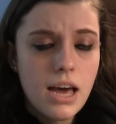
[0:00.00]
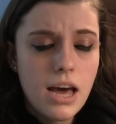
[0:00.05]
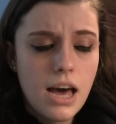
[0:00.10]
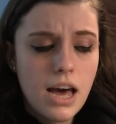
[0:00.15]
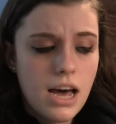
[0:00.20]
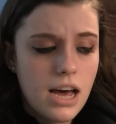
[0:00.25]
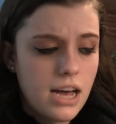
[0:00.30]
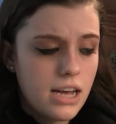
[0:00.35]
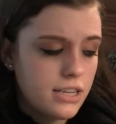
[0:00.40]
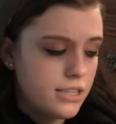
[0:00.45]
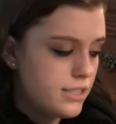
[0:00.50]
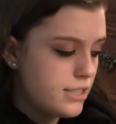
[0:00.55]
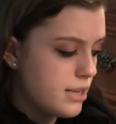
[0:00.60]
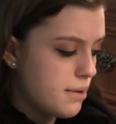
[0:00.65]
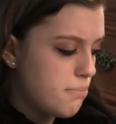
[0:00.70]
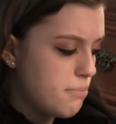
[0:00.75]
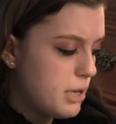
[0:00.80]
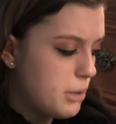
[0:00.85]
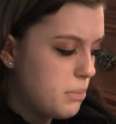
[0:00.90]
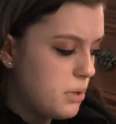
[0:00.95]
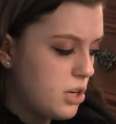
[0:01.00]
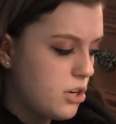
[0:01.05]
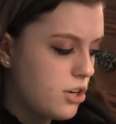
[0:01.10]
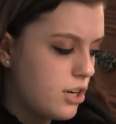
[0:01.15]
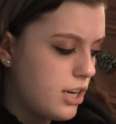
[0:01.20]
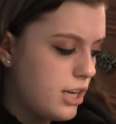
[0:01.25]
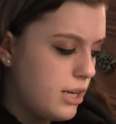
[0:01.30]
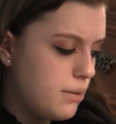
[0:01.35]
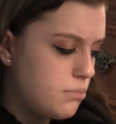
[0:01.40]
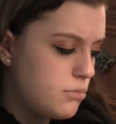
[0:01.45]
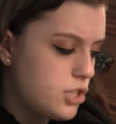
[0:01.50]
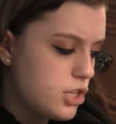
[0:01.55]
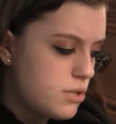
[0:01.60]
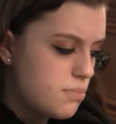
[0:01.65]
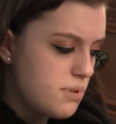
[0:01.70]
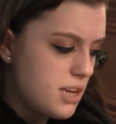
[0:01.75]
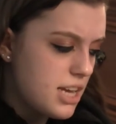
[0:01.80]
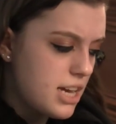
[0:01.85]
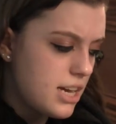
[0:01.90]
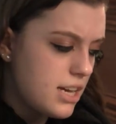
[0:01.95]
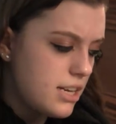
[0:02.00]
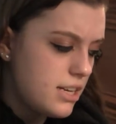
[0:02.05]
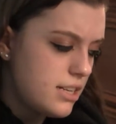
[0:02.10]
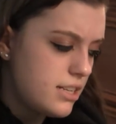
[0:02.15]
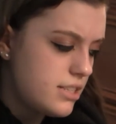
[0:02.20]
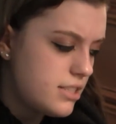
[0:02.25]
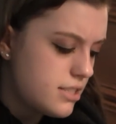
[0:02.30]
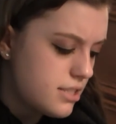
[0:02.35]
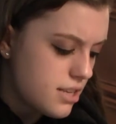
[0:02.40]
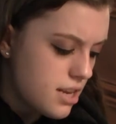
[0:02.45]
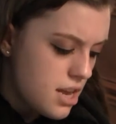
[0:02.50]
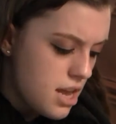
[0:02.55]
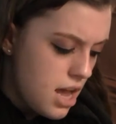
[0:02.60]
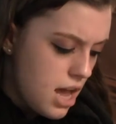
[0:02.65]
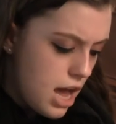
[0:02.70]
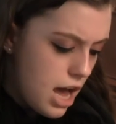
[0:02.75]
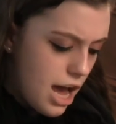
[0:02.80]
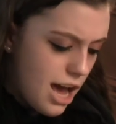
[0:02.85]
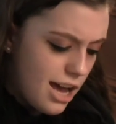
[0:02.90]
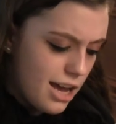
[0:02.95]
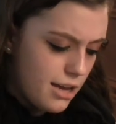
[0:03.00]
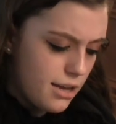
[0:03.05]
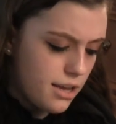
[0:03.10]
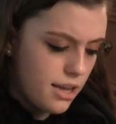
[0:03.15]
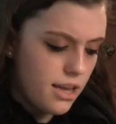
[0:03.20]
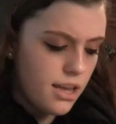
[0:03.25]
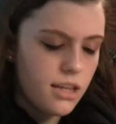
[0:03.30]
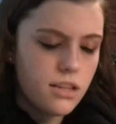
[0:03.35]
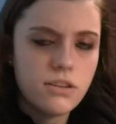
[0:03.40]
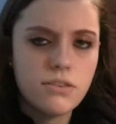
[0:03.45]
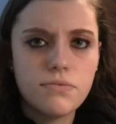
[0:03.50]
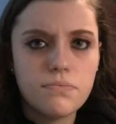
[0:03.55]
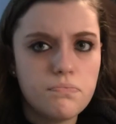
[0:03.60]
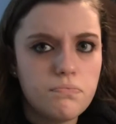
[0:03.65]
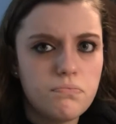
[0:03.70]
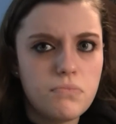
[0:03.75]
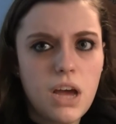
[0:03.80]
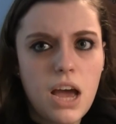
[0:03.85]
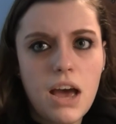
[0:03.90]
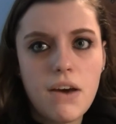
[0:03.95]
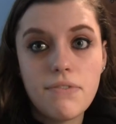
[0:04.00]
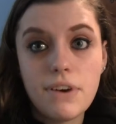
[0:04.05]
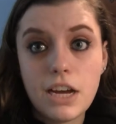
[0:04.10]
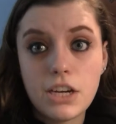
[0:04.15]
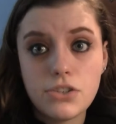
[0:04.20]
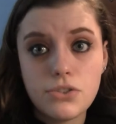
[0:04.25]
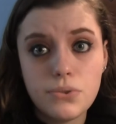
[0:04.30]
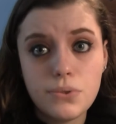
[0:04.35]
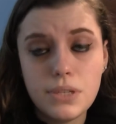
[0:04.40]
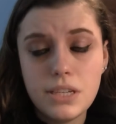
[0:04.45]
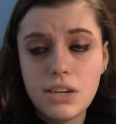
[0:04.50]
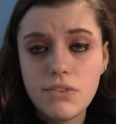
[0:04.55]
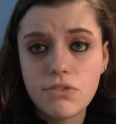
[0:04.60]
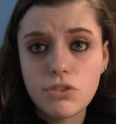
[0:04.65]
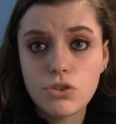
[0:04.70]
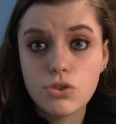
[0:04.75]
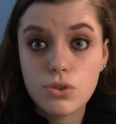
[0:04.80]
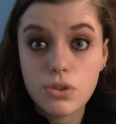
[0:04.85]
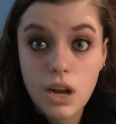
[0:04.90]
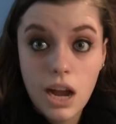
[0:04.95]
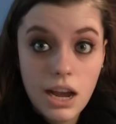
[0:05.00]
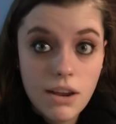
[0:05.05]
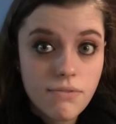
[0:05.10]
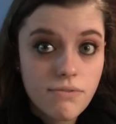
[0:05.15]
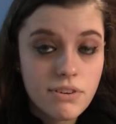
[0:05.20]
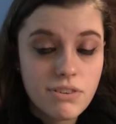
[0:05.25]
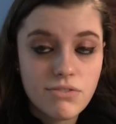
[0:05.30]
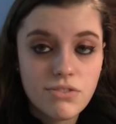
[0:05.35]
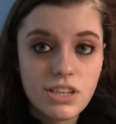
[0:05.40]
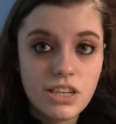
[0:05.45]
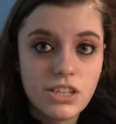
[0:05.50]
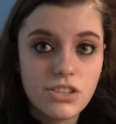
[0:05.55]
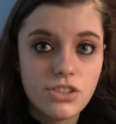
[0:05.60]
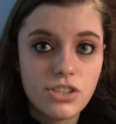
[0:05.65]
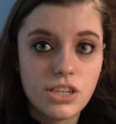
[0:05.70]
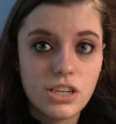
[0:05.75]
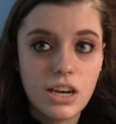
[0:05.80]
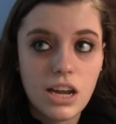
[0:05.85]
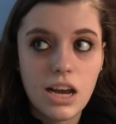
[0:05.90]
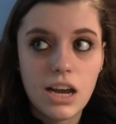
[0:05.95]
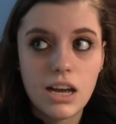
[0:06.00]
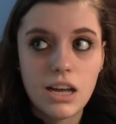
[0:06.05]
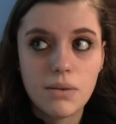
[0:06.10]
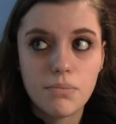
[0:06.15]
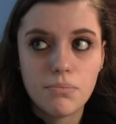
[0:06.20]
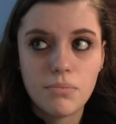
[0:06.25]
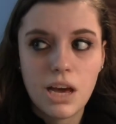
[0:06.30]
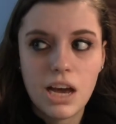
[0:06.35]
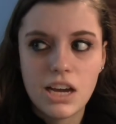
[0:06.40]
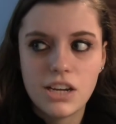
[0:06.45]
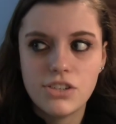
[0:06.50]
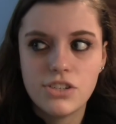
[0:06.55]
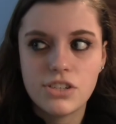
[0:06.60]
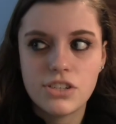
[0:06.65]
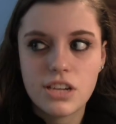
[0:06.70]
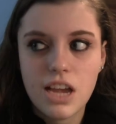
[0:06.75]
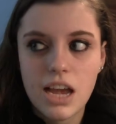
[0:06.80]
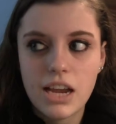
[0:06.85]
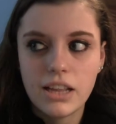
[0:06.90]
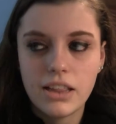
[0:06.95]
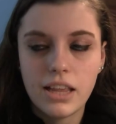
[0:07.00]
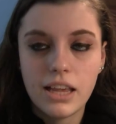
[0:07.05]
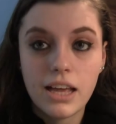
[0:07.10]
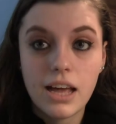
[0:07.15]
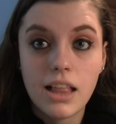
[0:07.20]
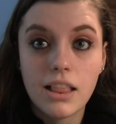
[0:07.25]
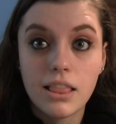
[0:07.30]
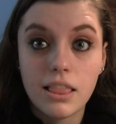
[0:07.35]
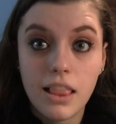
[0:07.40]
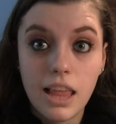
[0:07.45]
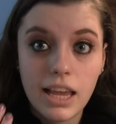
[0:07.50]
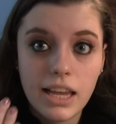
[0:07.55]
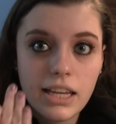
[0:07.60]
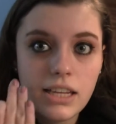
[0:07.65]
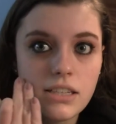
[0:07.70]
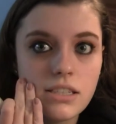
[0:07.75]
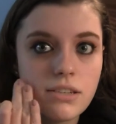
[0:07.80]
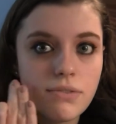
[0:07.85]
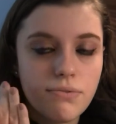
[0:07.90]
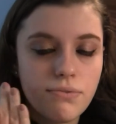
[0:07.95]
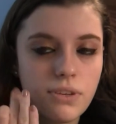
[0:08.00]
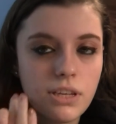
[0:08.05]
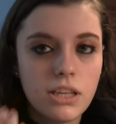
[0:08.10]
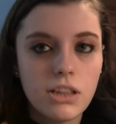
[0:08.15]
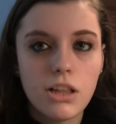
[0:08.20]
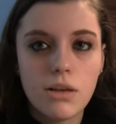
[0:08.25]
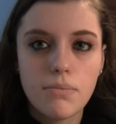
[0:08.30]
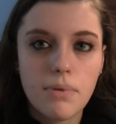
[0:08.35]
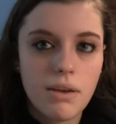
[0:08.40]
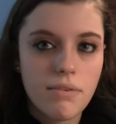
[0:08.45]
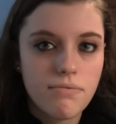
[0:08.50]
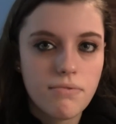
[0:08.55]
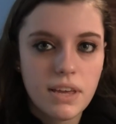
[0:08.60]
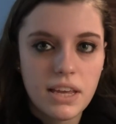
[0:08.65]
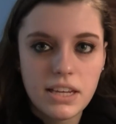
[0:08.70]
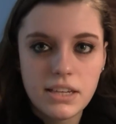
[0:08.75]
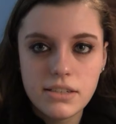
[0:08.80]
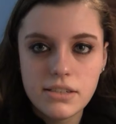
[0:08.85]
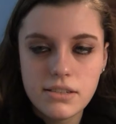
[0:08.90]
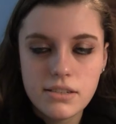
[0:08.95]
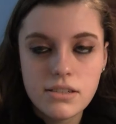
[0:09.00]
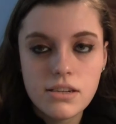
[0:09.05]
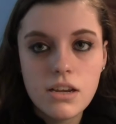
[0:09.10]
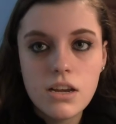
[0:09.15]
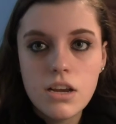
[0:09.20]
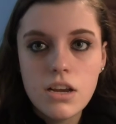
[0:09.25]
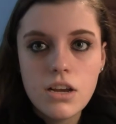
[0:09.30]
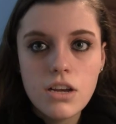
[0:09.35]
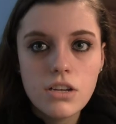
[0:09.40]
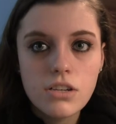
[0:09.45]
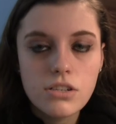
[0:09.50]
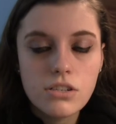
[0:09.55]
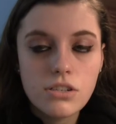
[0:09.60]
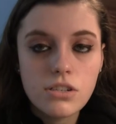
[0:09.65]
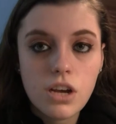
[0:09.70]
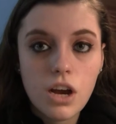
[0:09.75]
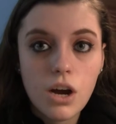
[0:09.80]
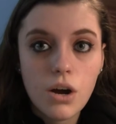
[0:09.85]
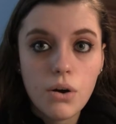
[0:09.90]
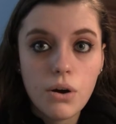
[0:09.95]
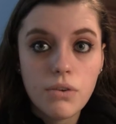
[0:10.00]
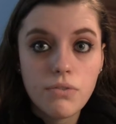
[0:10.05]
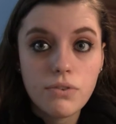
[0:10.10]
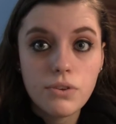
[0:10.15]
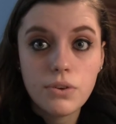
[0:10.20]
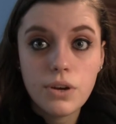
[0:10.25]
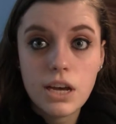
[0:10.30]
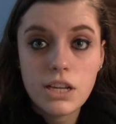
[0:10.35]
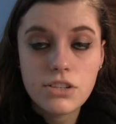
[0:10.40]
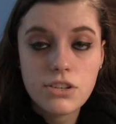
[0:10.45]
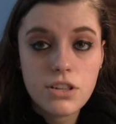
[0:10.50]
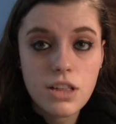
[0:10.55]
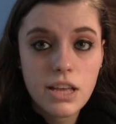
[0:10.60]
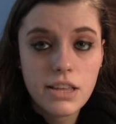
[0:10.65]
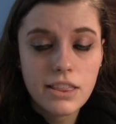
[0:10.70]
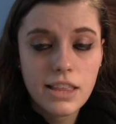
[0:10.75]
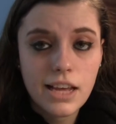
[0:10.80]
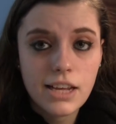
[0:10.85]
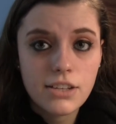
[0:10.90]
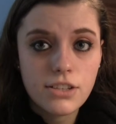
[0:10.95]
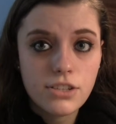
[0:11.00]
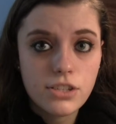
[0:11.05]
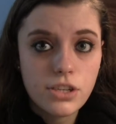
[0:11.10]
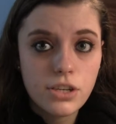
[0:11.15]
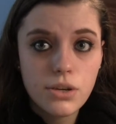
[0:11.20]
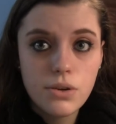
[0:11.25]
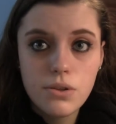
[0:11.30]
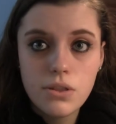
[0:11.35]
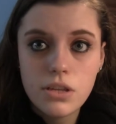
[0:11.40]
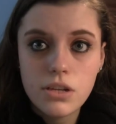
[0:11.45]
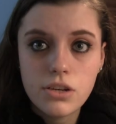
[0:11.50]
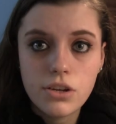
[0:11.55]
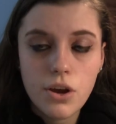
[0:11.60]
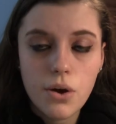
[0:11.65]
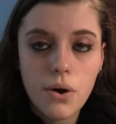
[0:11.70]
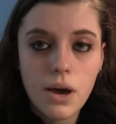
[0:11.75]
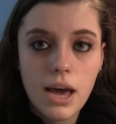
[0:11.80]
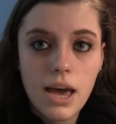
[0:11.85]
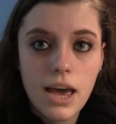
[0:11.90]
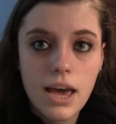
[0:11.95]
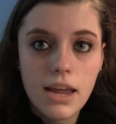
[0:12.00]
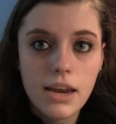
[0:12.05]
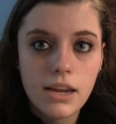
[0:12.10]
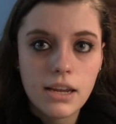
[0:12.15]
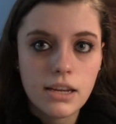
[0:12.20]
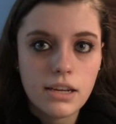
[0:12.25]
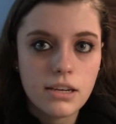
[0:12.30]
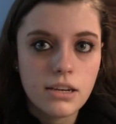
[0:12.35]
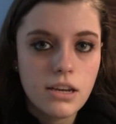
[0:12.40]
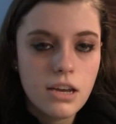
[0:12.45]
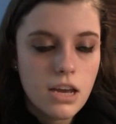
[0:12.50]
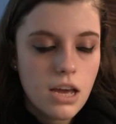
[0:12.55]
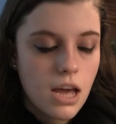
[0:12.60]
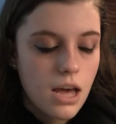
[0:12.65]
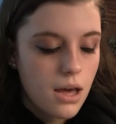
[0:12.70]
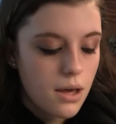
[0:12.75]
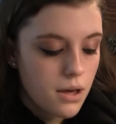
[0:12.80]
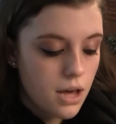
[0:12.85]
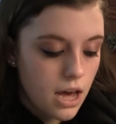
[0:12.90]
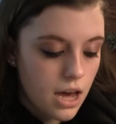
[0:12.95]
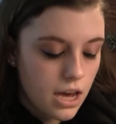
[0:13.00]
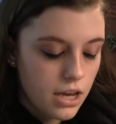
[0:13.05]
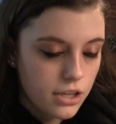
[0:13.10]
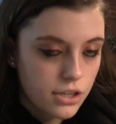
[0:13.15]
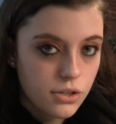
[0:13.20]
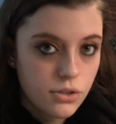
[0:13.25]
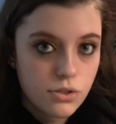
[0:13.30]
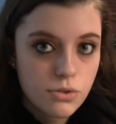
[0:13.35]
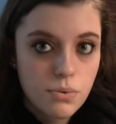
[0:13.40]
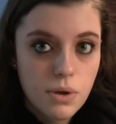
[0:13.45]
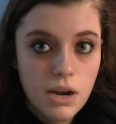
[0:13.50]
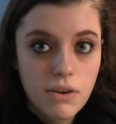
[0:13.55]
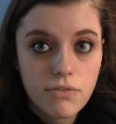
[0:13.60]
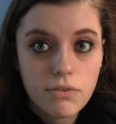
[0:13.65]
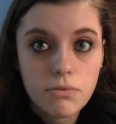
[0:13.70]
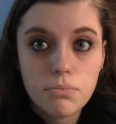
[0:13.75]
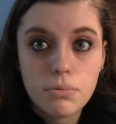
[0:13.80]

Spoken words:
some BB cream, just because I have actually never tried foundation. I just kind of like a light feel on my face. So if you guys are like that too, then go ahead and use whatever